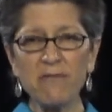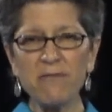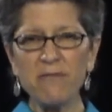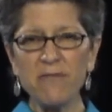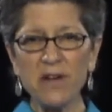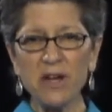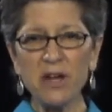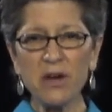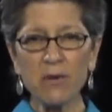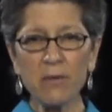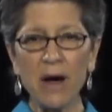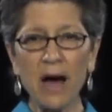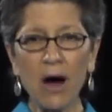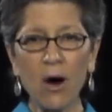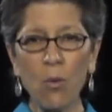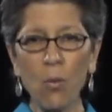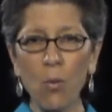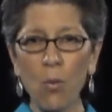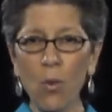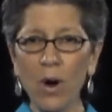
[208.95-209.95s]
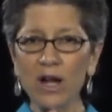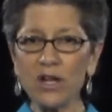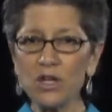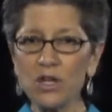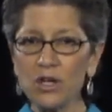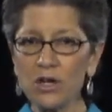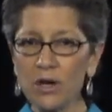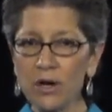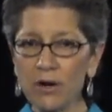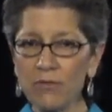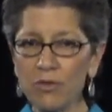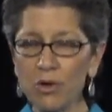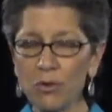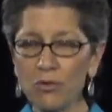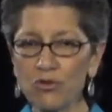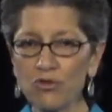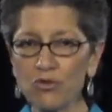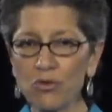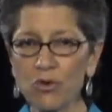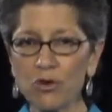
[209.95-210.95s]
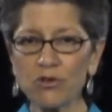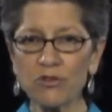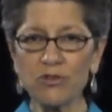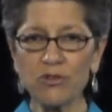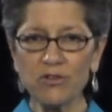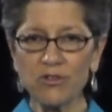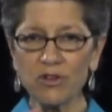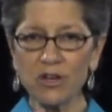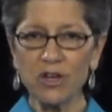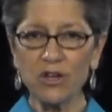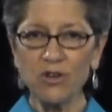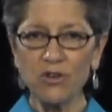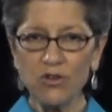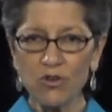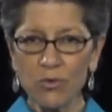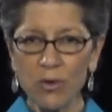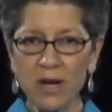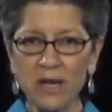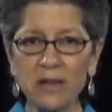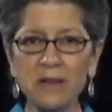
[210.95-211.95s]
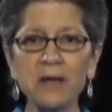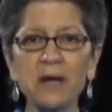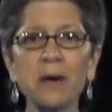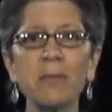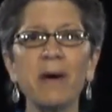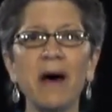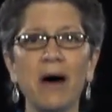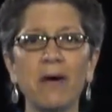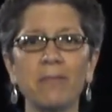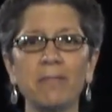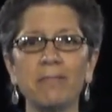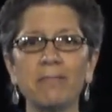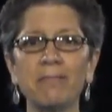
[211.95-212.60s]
figure out which of those sources can you do anything about.